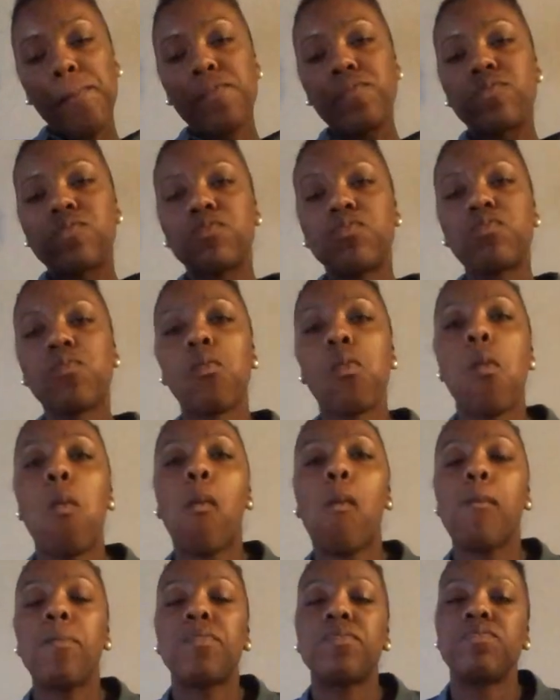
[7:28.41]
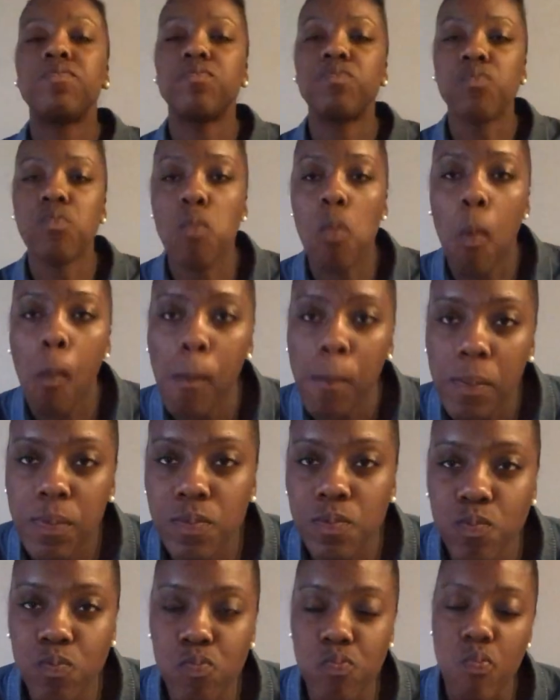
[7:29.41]
Mm-hmm. Mm
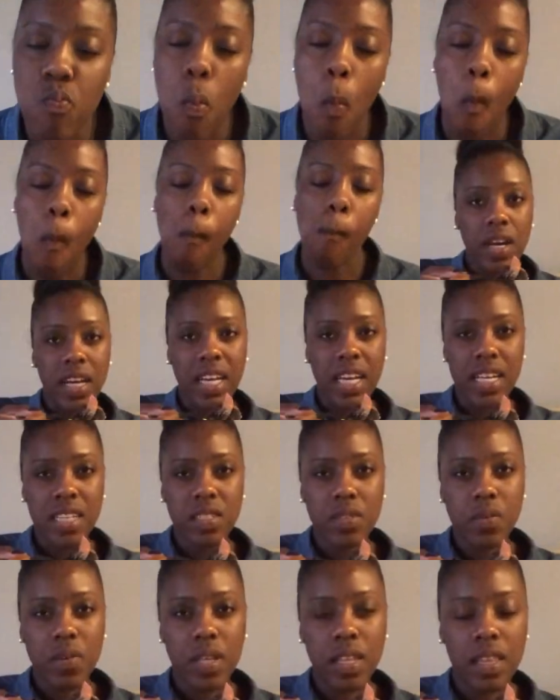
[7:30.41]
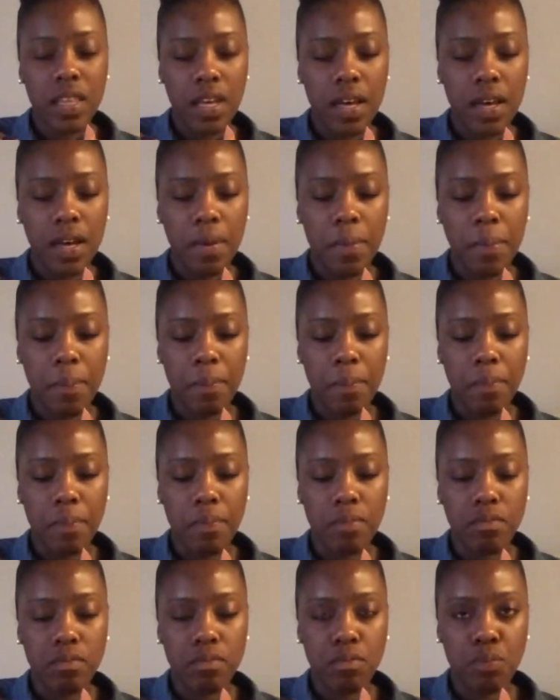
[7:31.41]
-hmm. So I guess with
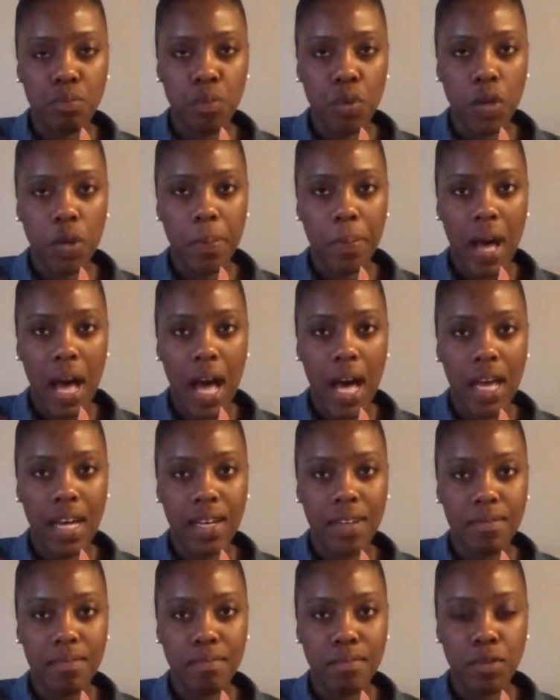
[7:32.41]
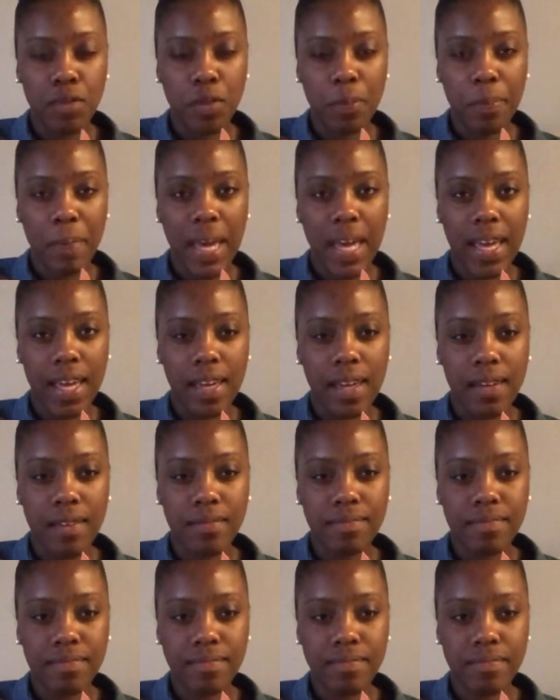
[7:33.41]
um mukbang,
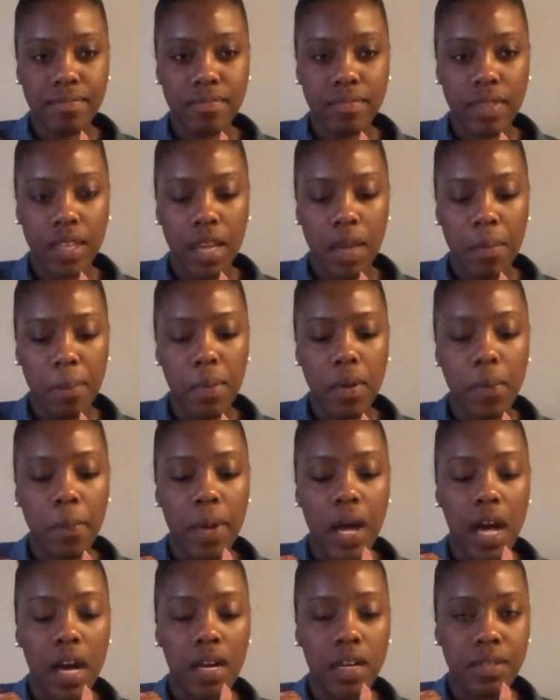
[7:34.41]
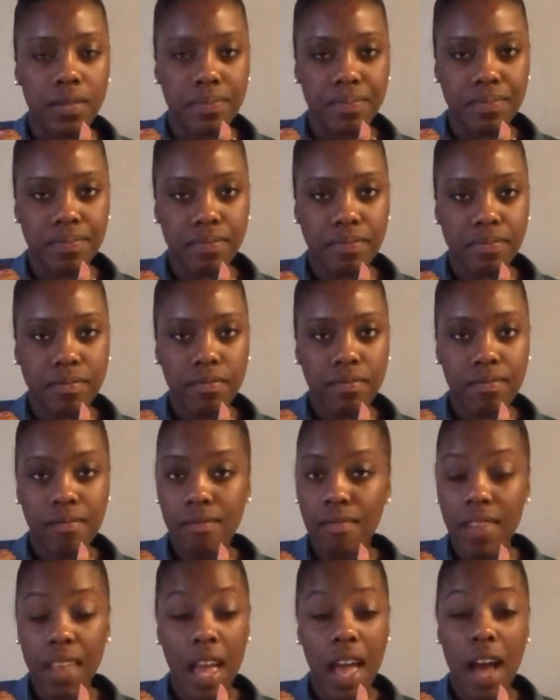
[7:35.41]
mukbang, mukbang,
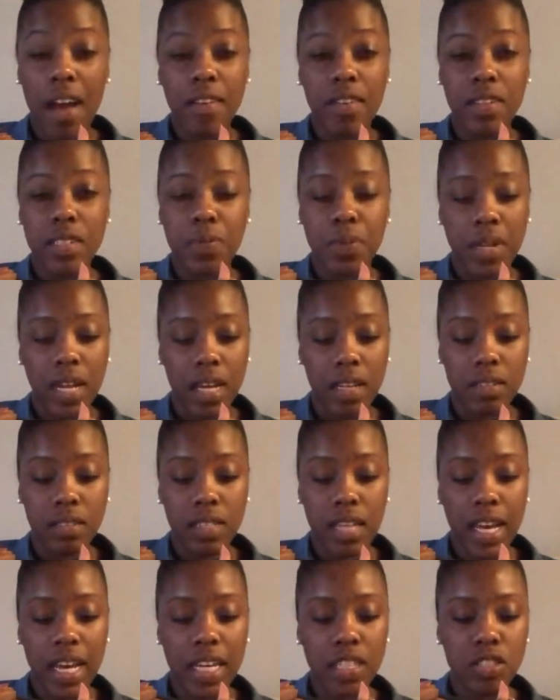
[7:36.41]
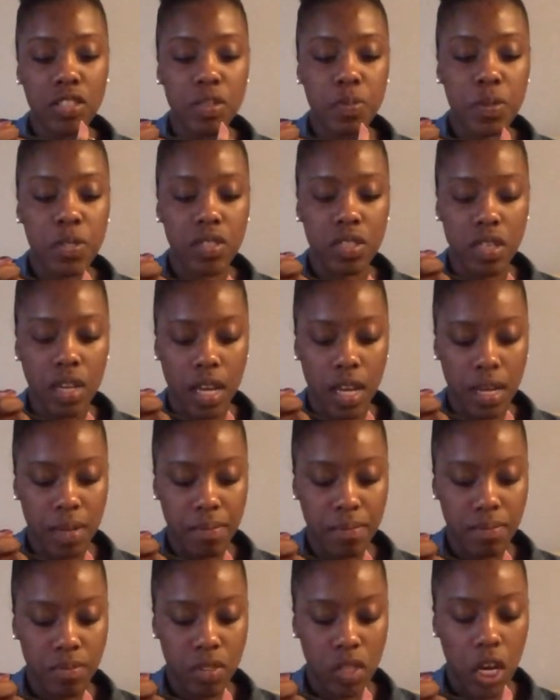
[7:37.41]
however it's pronounced. I guess you're supposed to
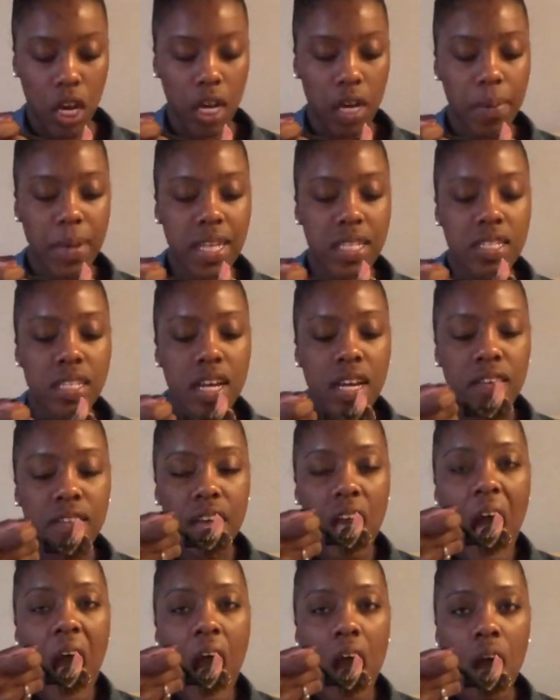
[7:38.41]
um, talk about stuff